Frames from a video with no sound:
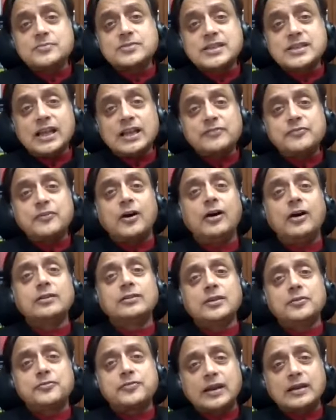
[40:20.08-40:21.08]
finds
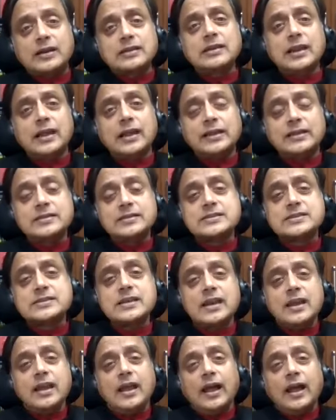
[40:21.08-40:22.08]
himself on the
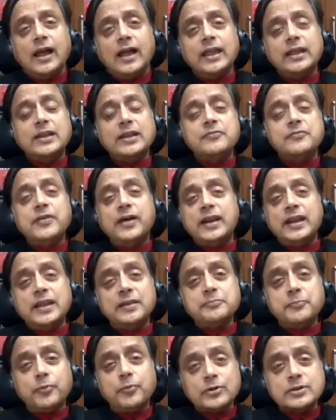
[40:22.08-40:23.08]
front lines
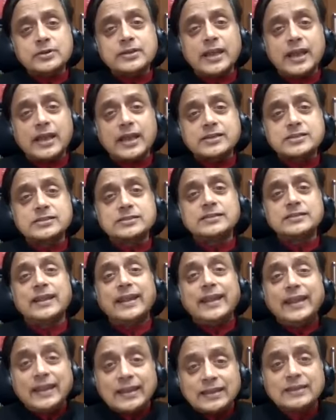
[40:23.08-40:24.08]
in a very important
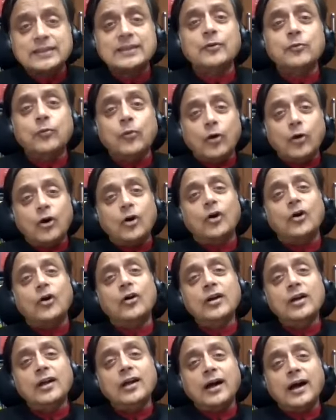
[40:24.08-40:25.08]
action in the
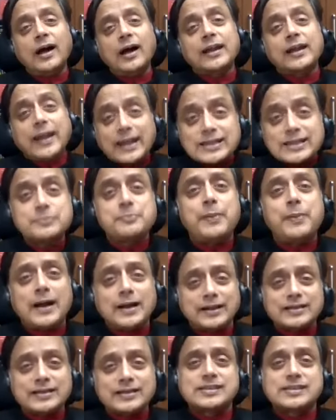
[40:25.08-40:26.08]
war
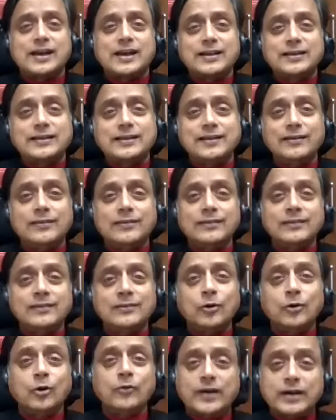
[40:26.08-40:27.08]
against
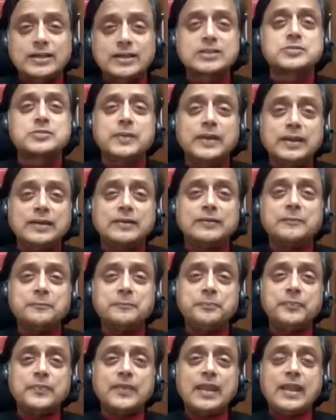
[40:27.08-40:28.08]
Pakistan over
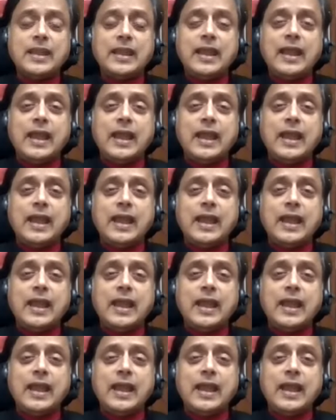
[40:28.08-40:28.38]
Kashmir.